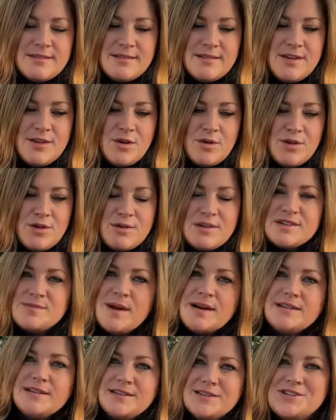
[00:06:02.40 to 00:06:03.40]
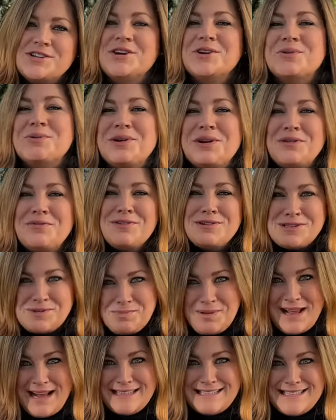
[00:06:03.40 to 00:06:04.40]
you know, you expected it to when you first
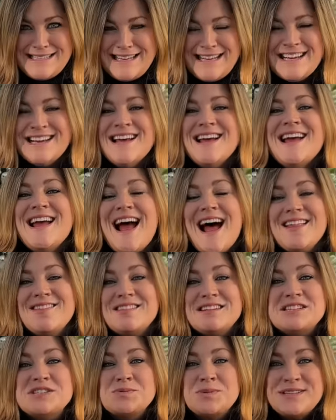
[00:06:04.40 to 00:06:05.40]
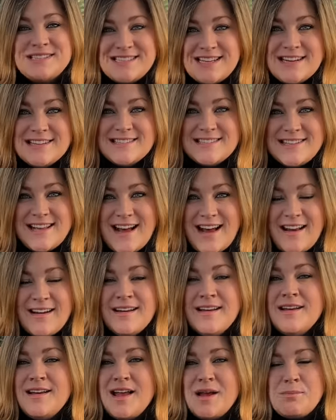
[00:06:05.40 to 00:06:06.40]
planted it, and this one does that.
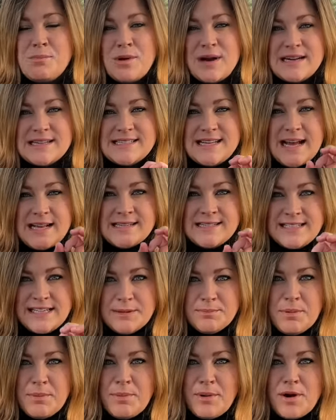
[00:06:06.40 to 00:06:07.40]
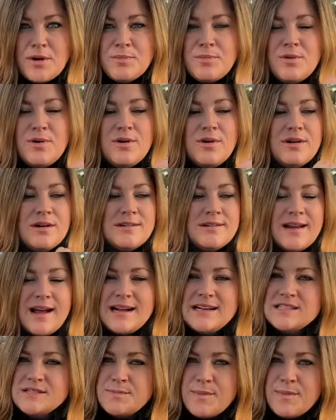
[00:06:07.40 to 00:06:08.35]
It brings that deep purple, nice